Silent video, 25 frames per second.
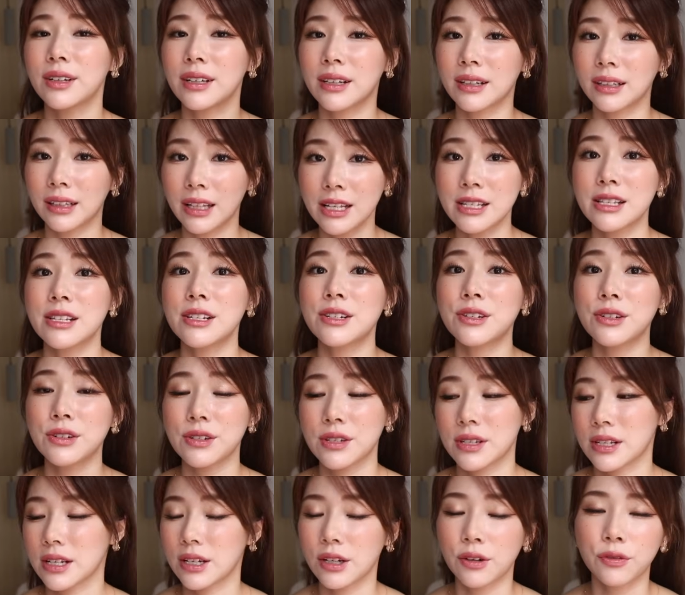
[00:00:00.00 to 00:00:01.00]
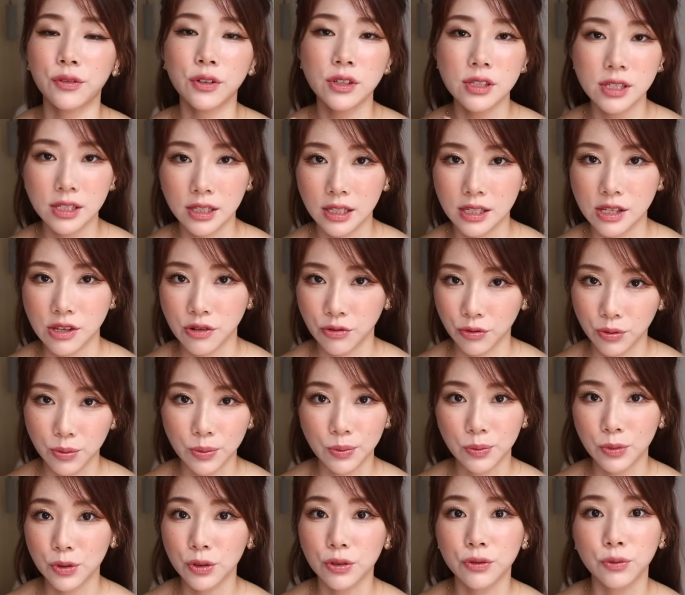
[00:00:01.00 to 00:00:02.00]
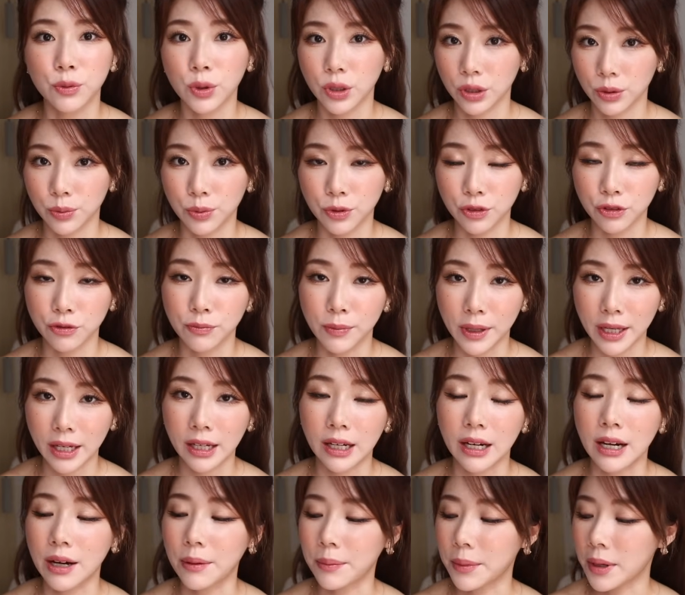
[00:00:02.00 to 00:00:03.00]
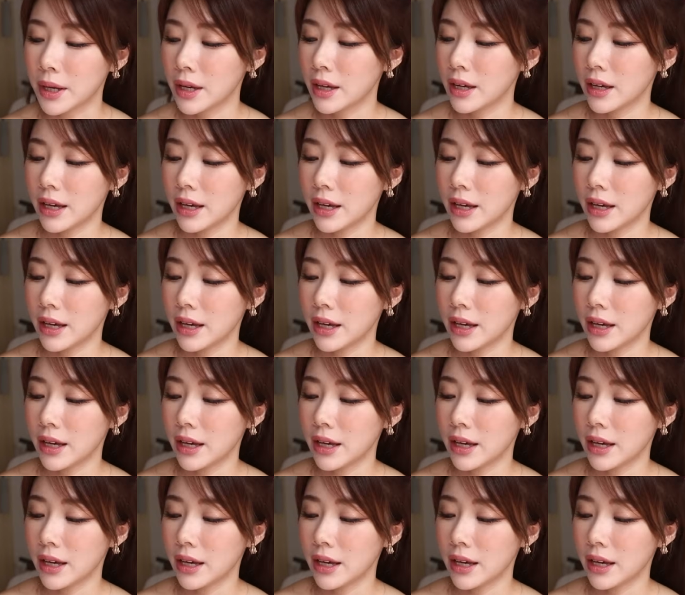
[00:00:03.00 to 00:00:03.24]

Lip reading: It cleanses your skin. Of course, it doesn't remove waterproof makeup,